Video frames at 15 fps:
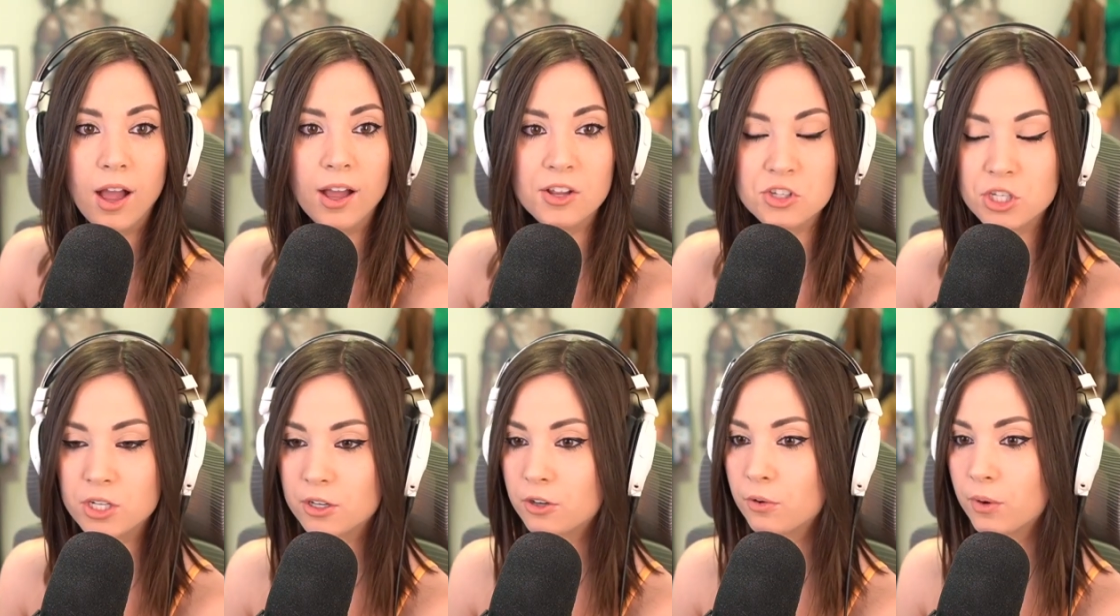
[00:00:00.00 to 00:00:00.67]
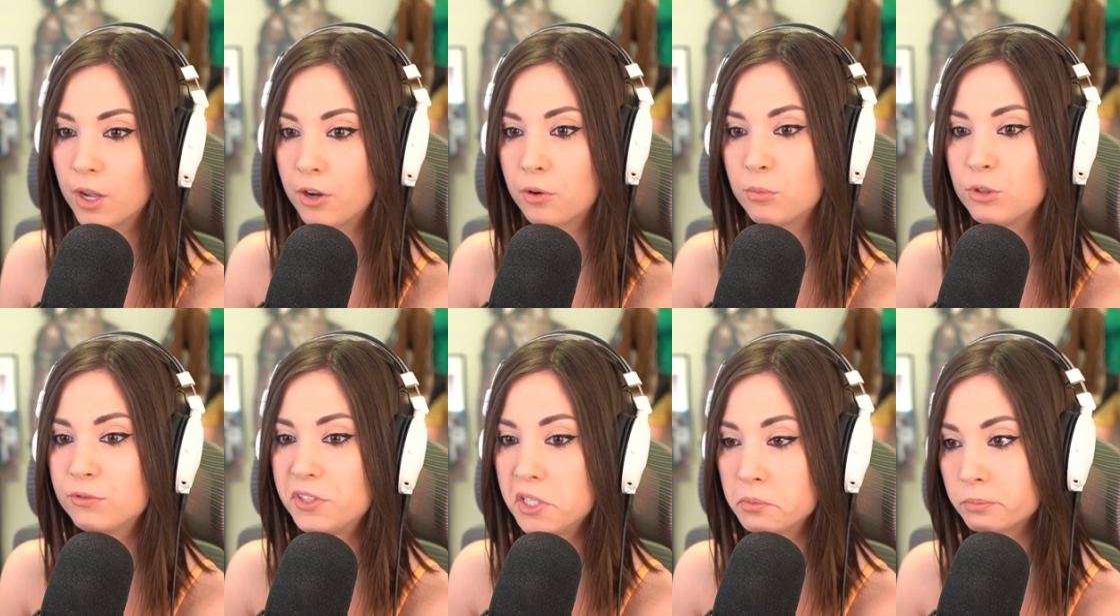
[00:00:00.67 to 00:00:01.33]
Gina Carano
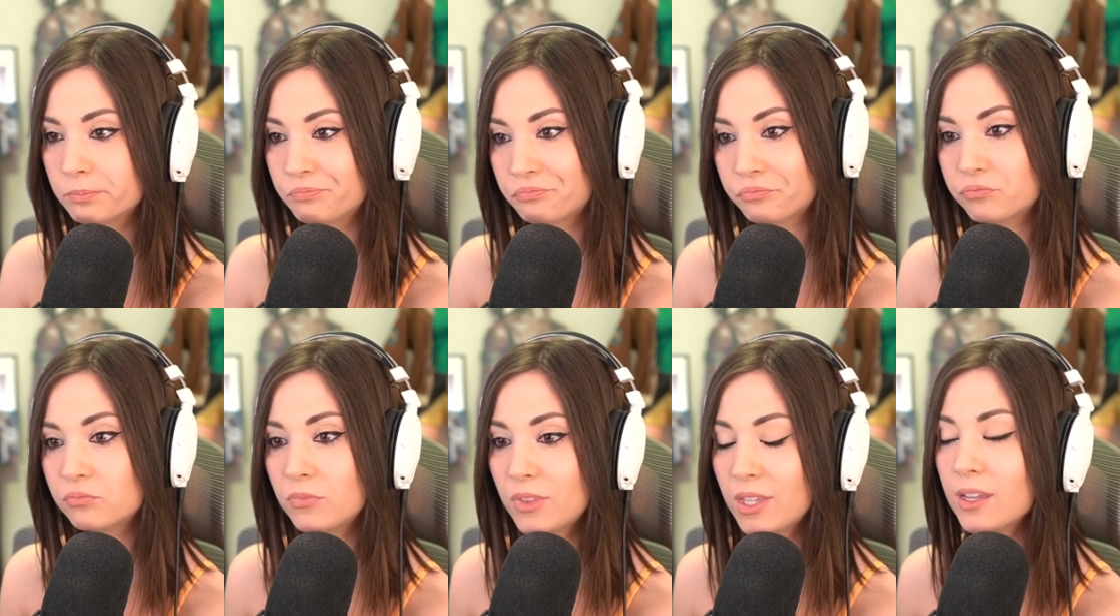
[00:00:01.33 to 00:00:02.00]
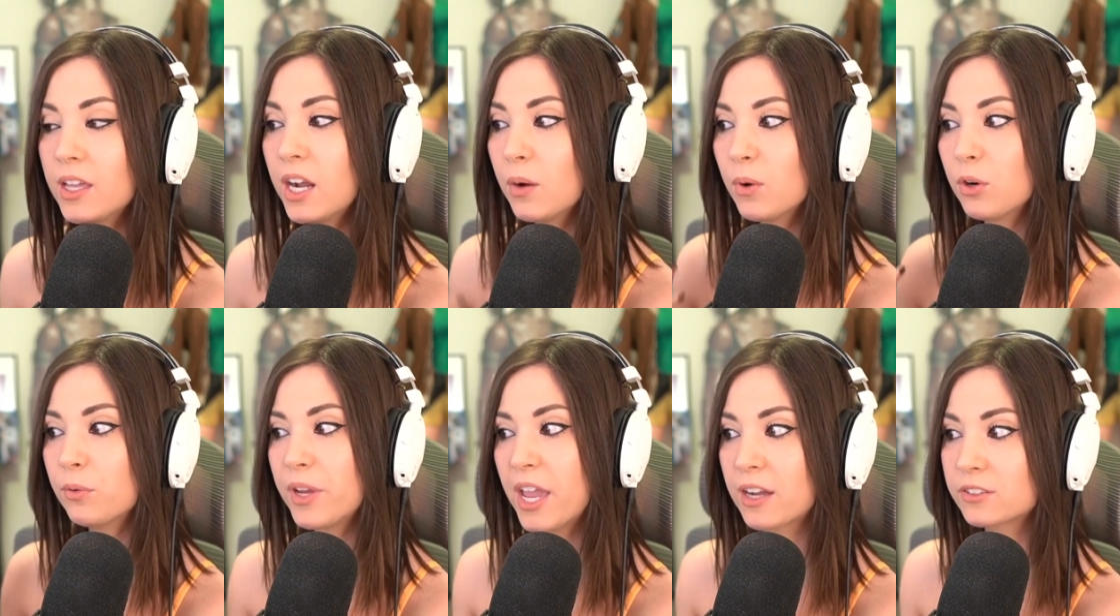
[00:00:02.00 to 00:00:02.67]
movie. And I want to
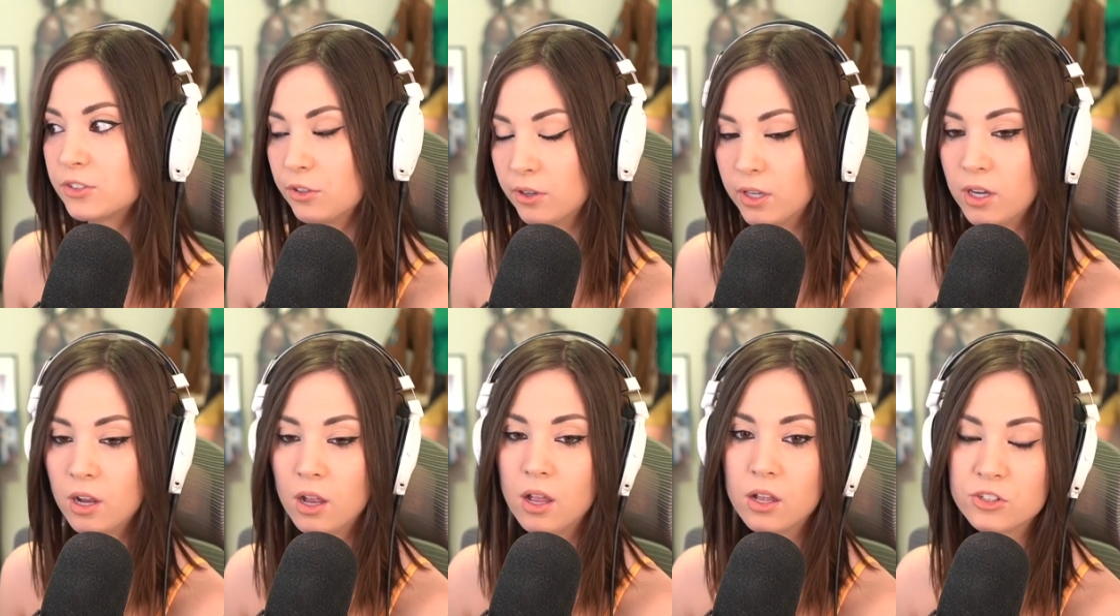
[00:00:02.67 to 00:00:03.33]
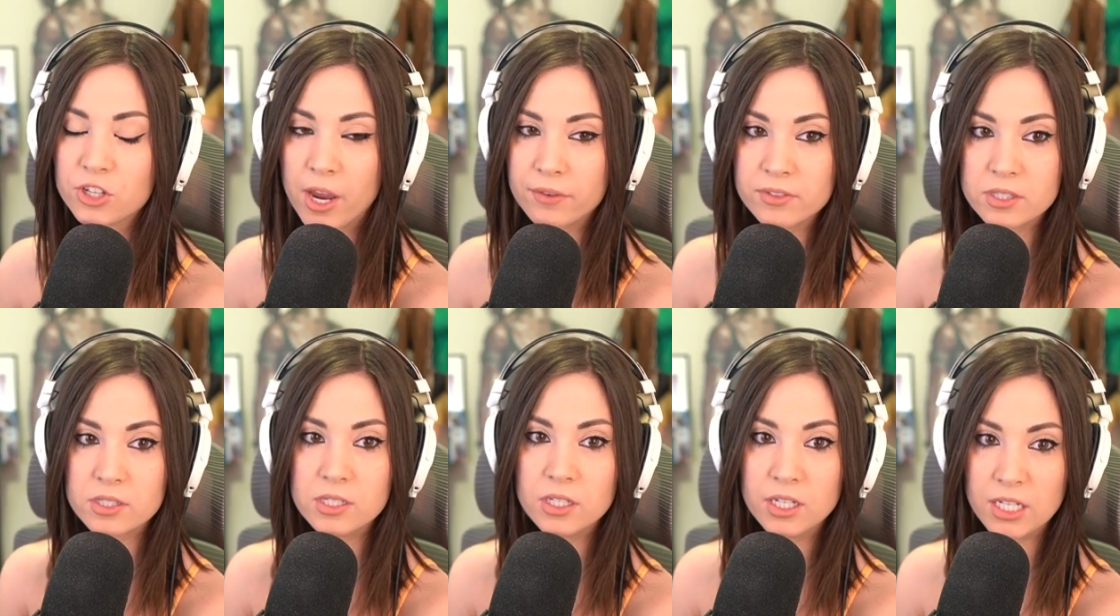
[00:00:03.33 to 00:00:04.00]
react to it, which I haven't
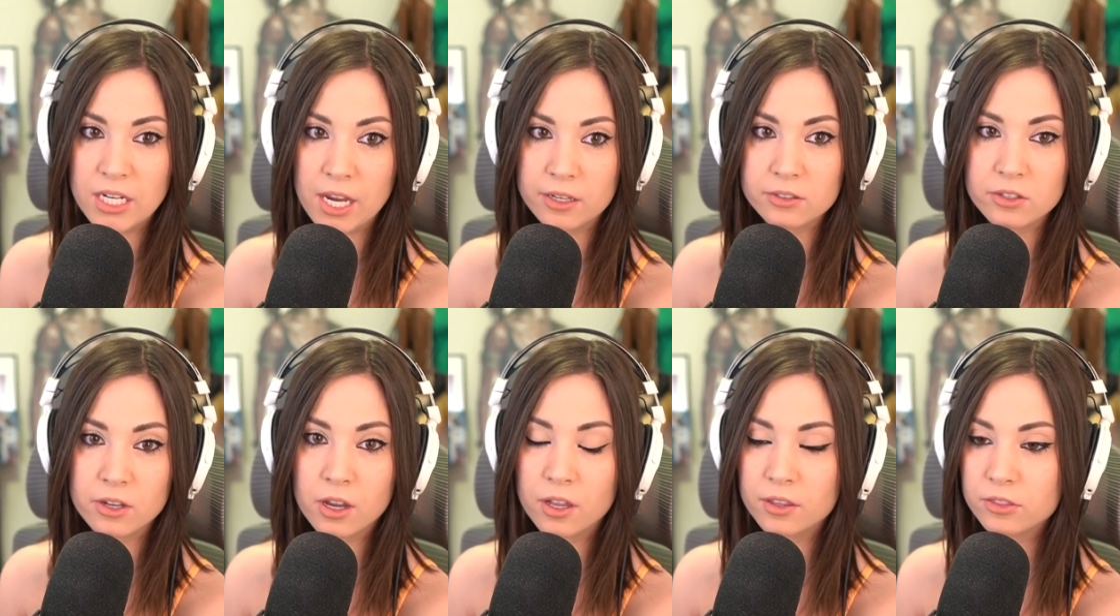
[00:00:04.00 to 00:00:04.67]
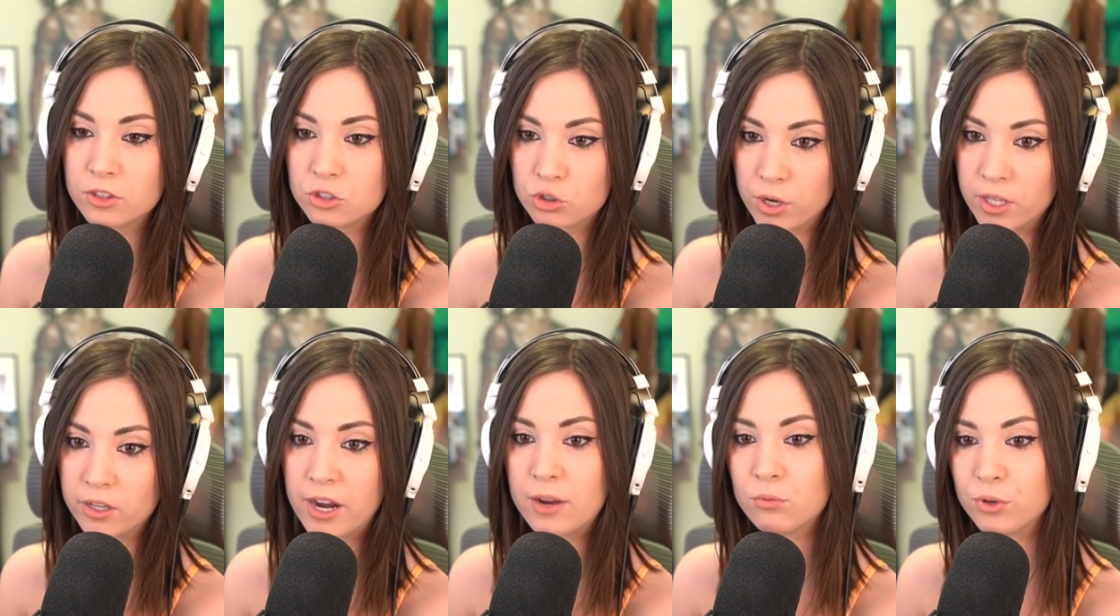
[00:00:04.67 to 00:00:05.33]
seen it yet, the
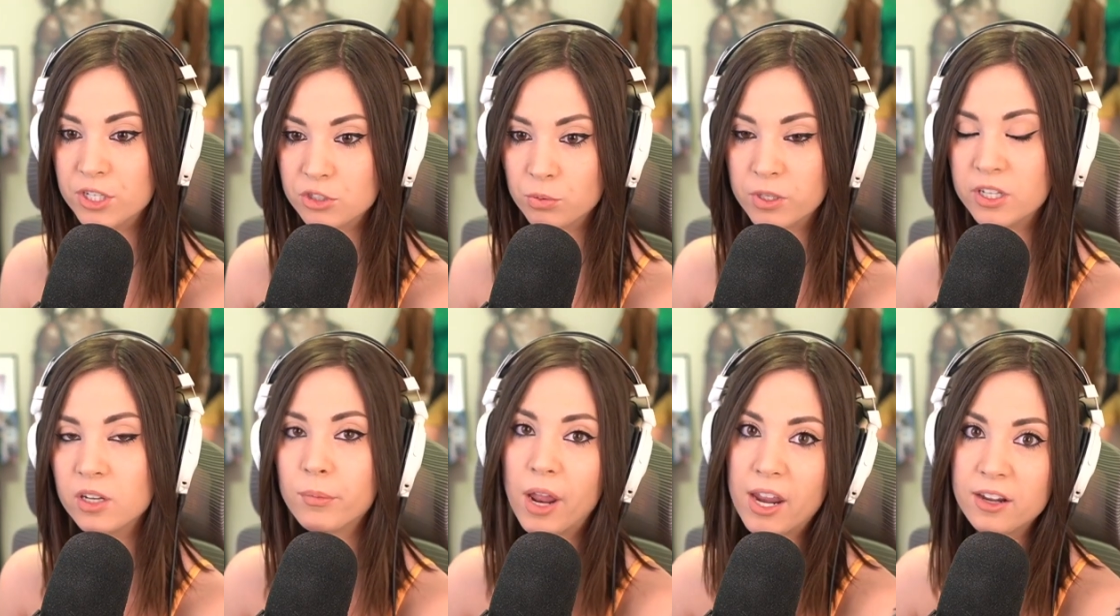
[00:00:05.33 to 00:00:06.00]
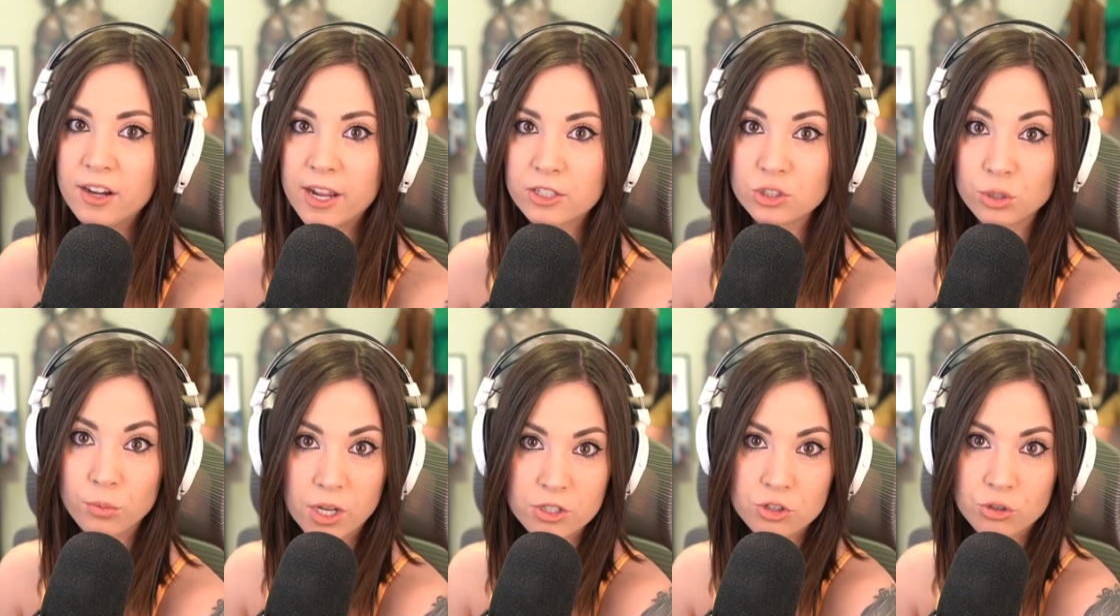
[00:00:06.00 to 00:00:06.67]
trailer. I retweeted it, but I didn't actually
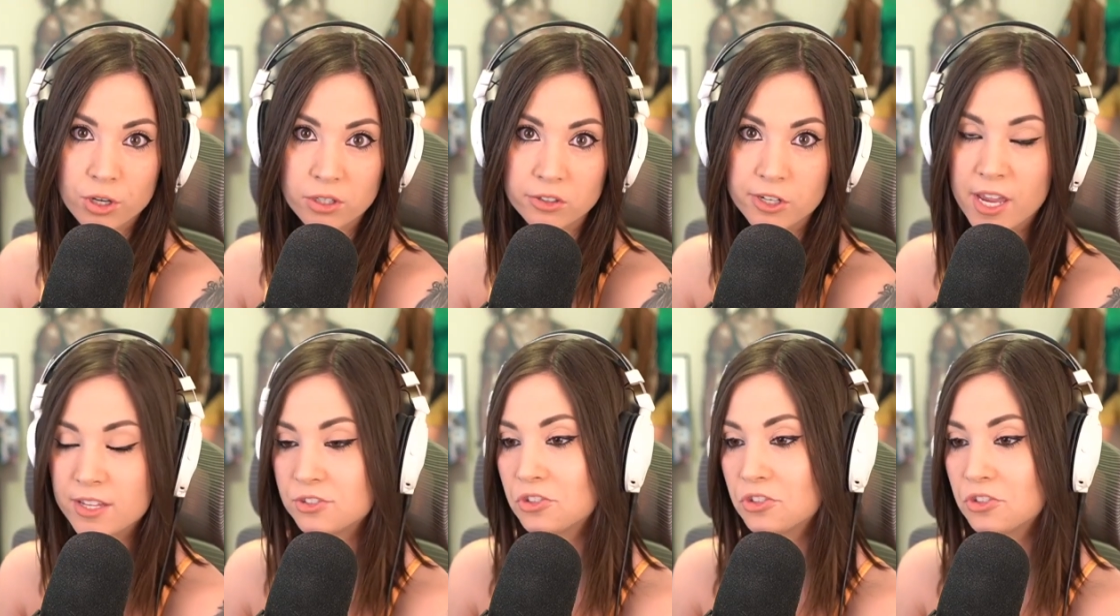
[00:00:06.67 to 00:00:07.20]
watch the trailer yet.